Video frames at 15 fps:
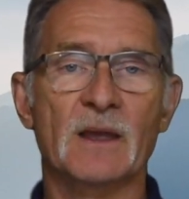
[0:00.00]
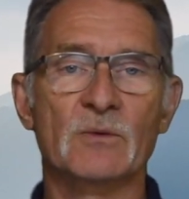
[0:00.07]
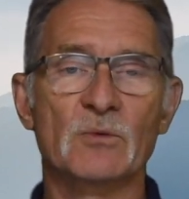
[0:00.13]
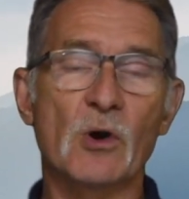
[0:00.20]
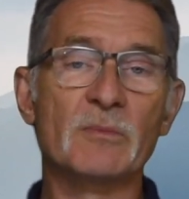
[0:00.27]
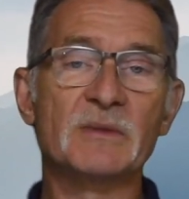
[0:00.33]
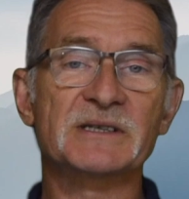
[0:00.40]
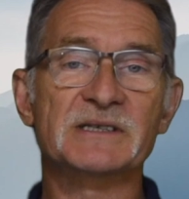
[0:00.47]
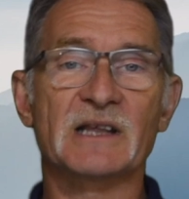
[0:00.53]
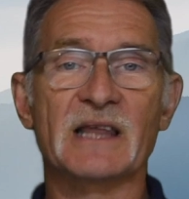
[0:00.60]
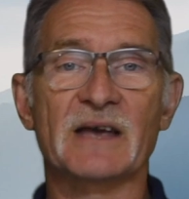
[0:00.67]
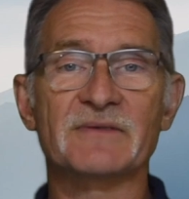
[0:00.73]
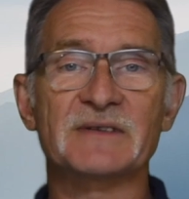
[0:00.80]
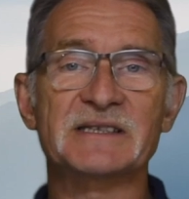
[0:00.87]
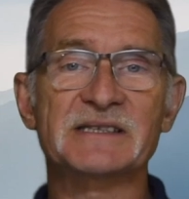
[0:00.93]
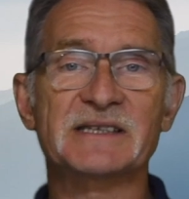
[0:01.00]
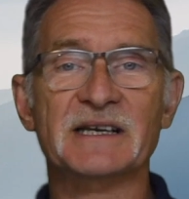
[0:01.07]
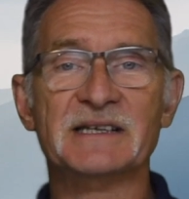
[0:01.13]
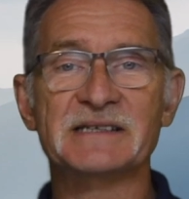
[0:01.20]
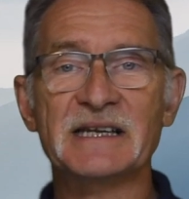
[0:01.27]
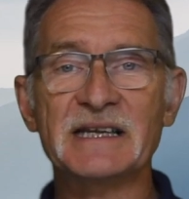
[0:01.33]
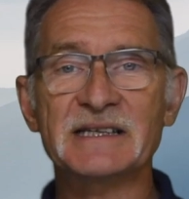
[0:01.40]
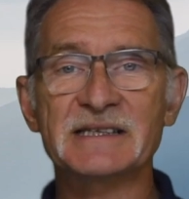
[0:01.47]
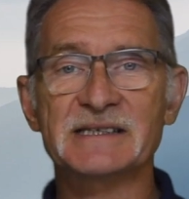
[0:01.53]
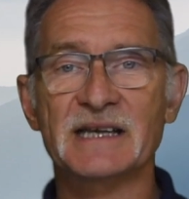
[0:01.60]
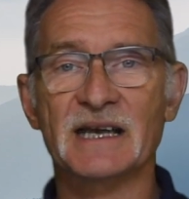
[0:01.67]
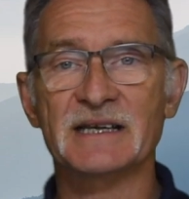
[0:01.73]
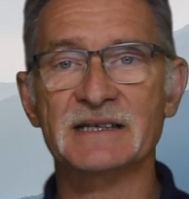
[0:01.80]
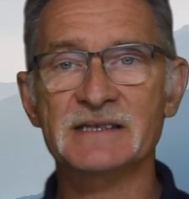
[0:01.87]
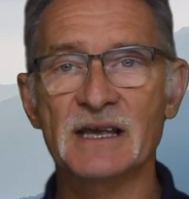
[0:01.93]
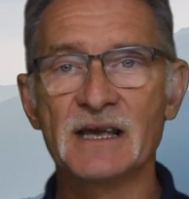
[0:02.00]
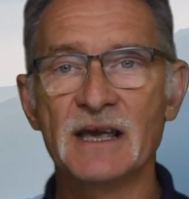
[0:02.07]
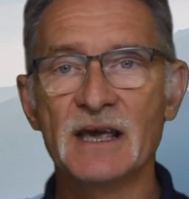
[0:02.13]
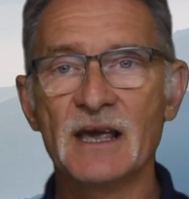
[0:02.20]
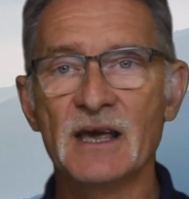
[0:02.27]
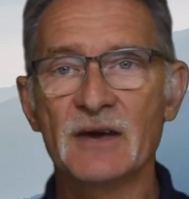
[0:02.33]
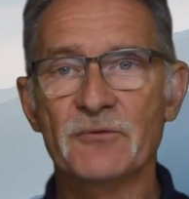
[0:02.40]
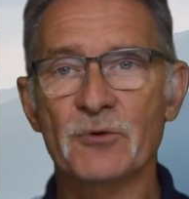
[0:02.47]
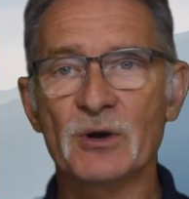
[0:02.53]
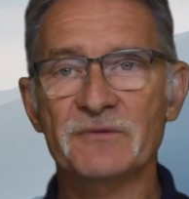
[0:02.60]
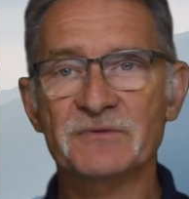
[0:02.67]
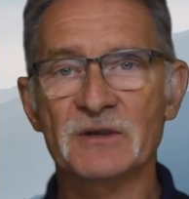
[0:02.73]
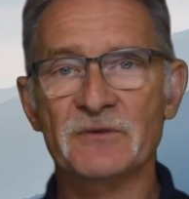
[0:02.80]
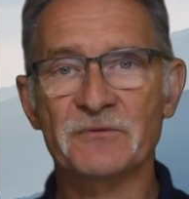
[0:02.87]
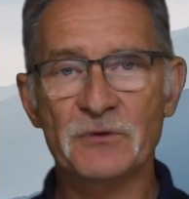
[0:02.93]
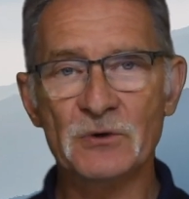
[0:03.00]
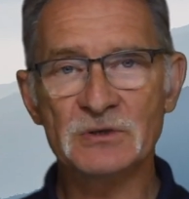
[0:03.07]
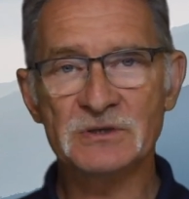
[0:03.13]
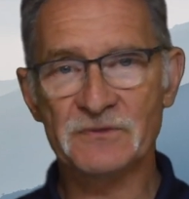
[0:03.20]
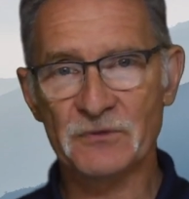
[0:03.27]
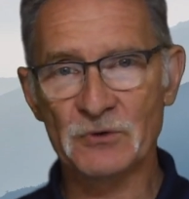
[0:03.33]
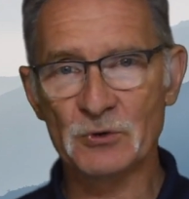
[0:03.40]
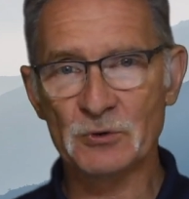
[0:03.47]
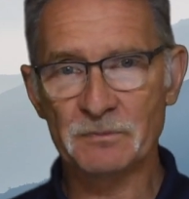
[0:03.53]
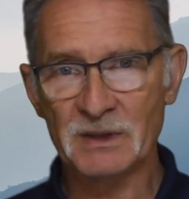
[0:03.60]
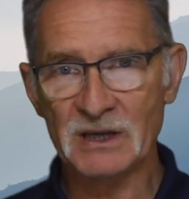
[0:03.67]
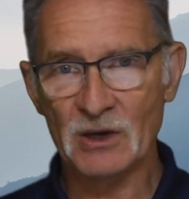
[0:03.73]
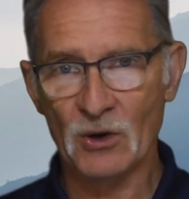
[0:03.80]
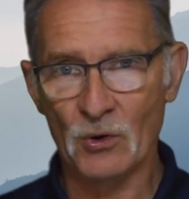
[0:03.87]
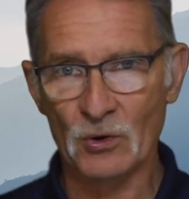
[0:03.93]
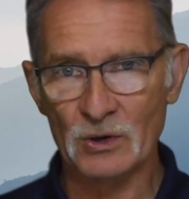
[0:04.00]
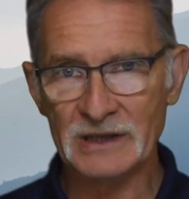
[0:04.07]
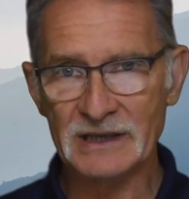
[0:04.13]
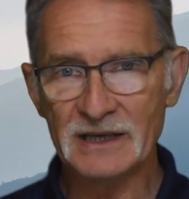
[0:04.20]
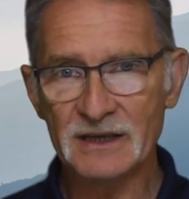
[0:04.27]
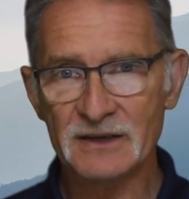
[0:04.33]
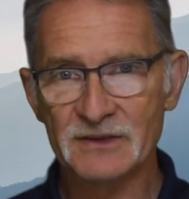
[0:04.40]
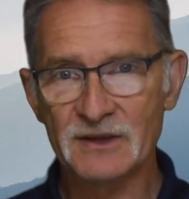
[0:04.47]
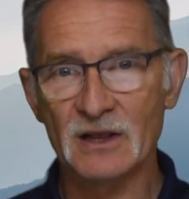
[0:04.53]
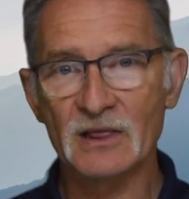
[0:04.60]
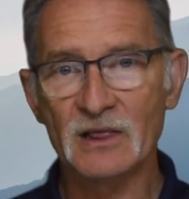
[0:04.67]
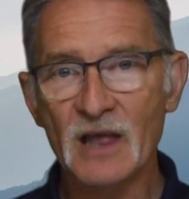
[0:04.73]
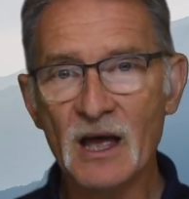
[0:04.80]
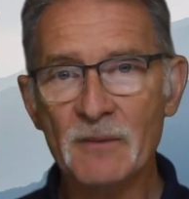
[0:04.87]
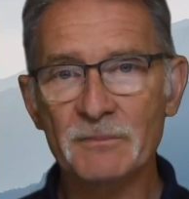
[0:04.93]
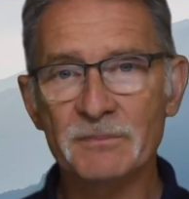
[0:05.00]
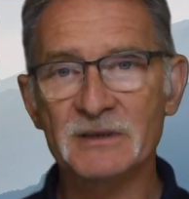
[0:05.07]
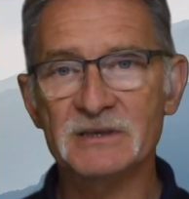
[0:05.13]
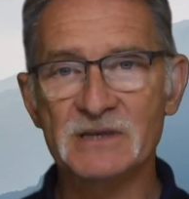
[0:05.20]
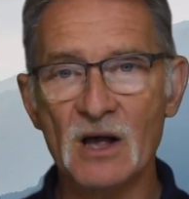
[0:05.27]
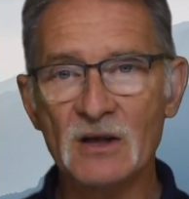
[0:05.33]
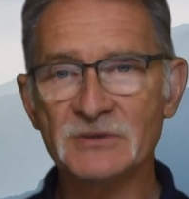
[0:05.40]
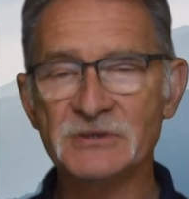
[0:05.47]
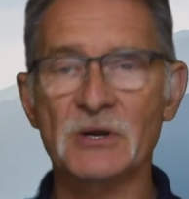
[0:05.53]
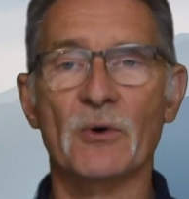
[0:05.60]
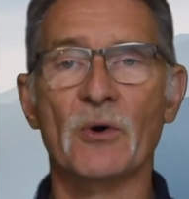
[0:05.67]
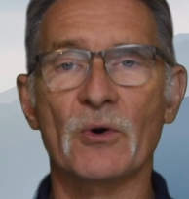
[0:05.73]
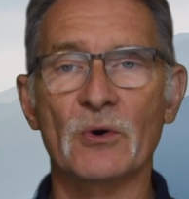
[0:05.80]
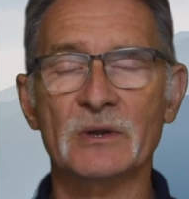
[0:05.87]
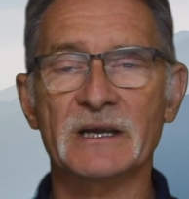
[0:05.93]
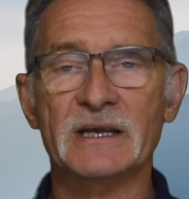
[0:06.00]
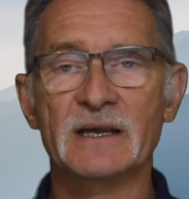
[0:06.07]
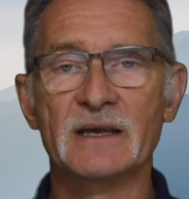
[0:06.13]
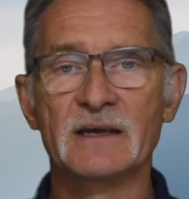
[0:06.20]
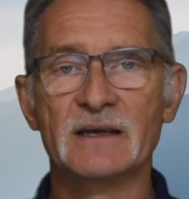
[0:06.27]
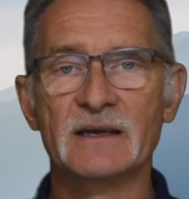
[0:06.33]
Romans 11:16 says, "For if the first fruit be holy, the lump is also holy."